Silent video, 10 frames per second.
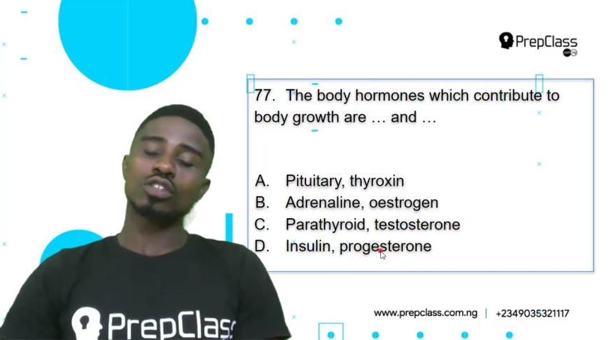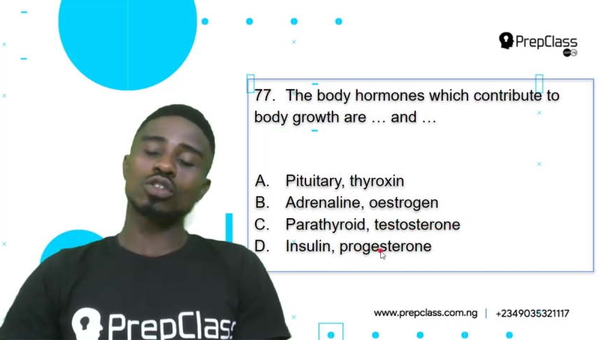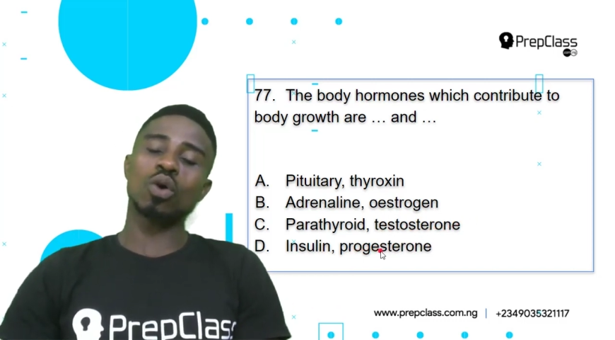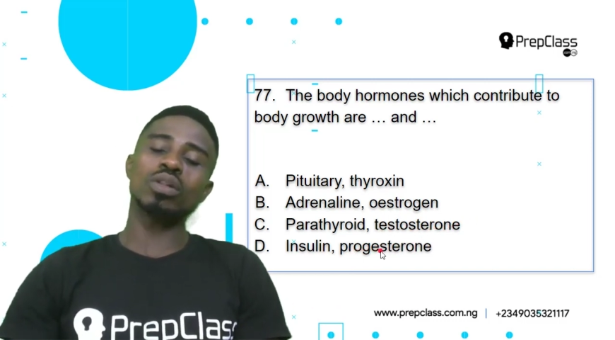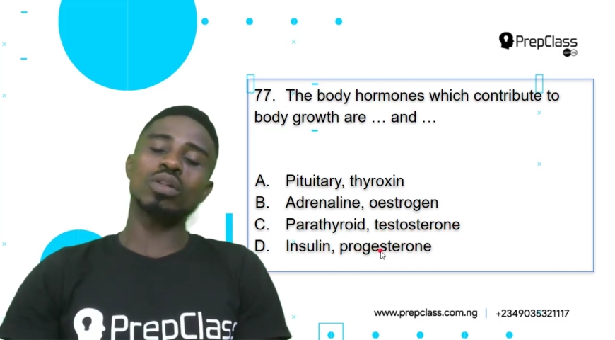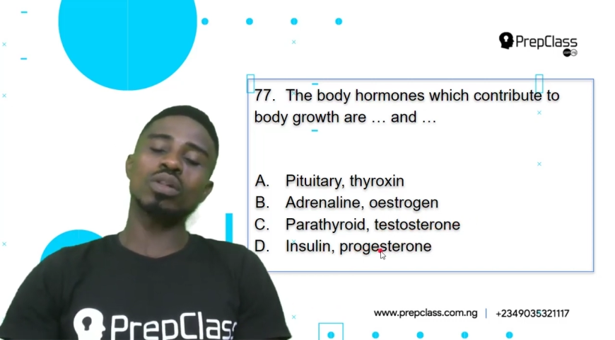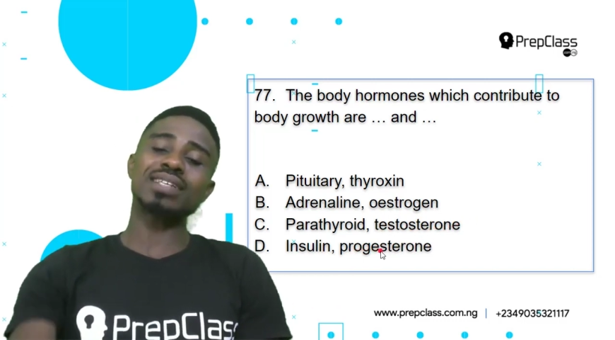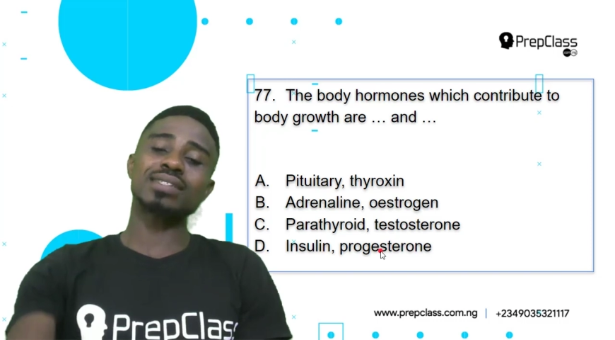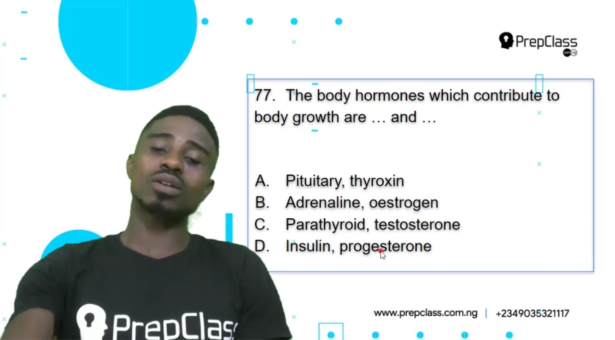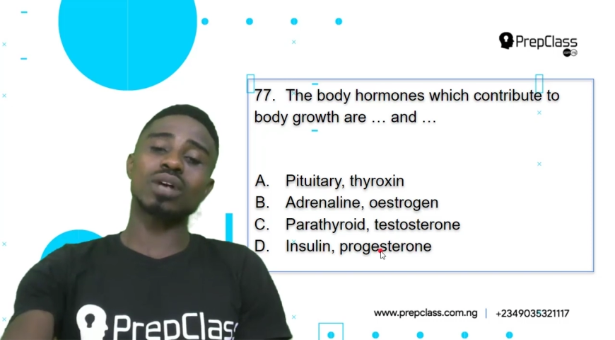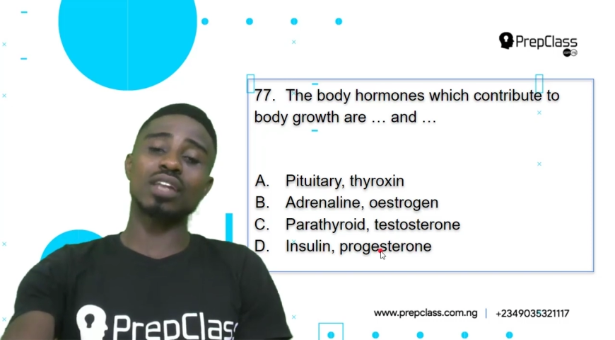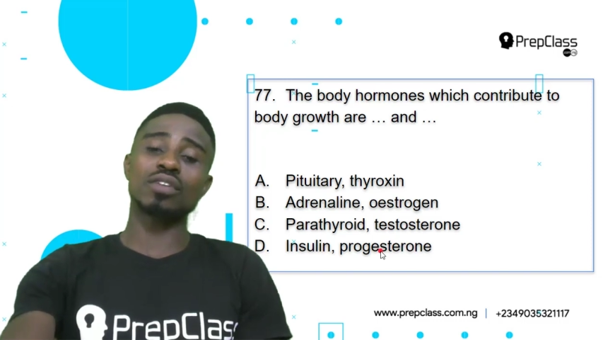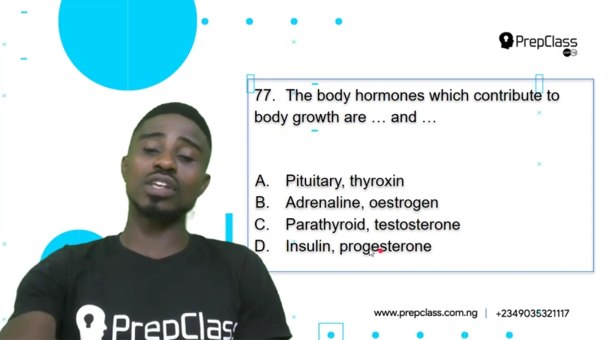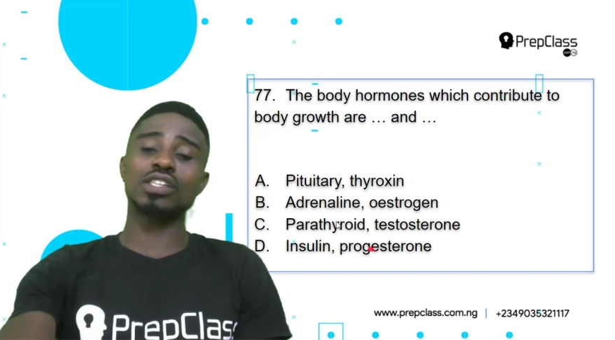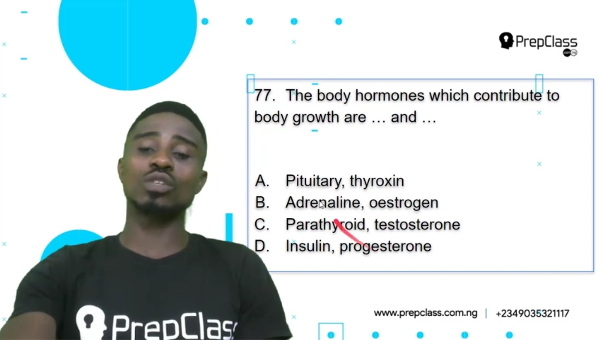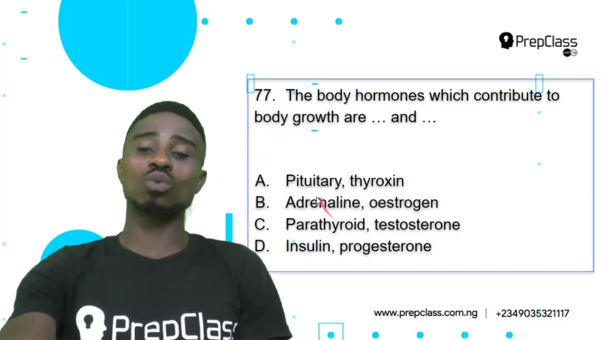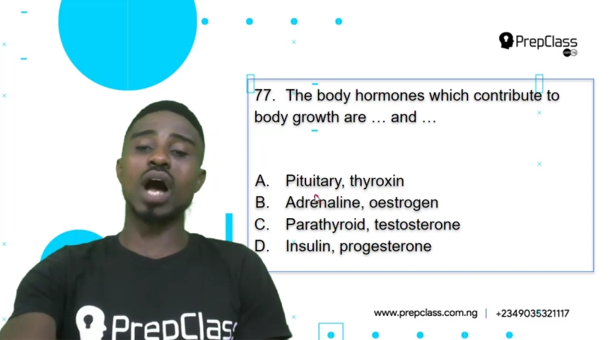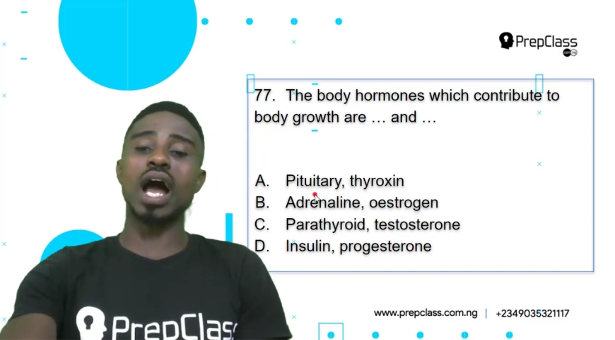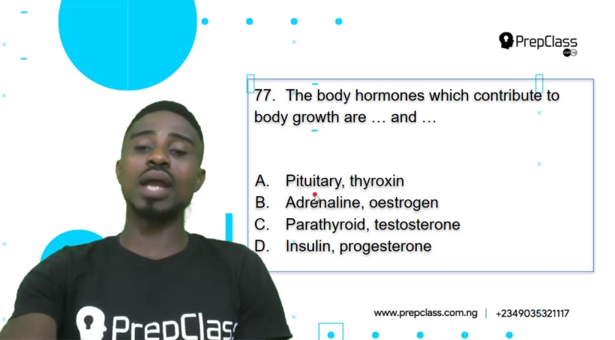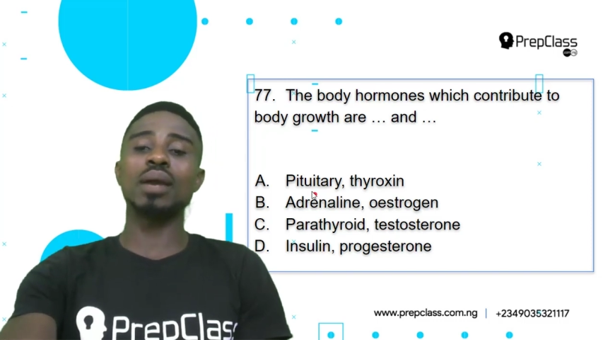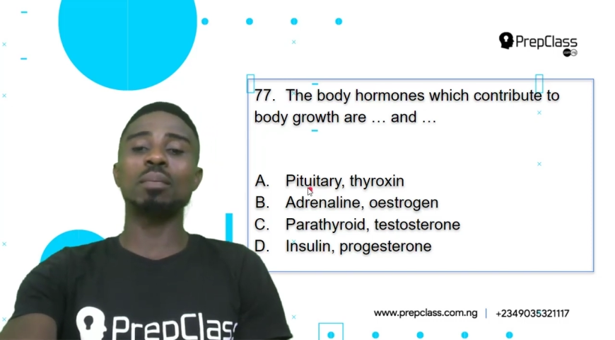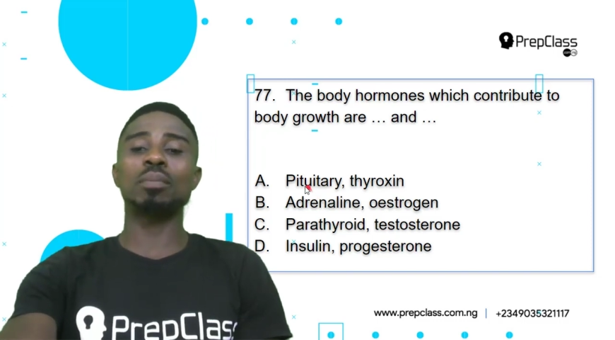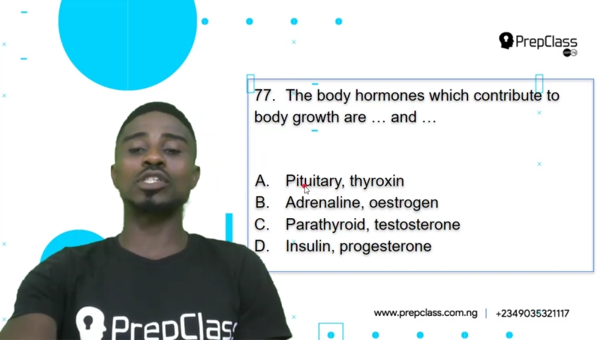So let's look at the reason why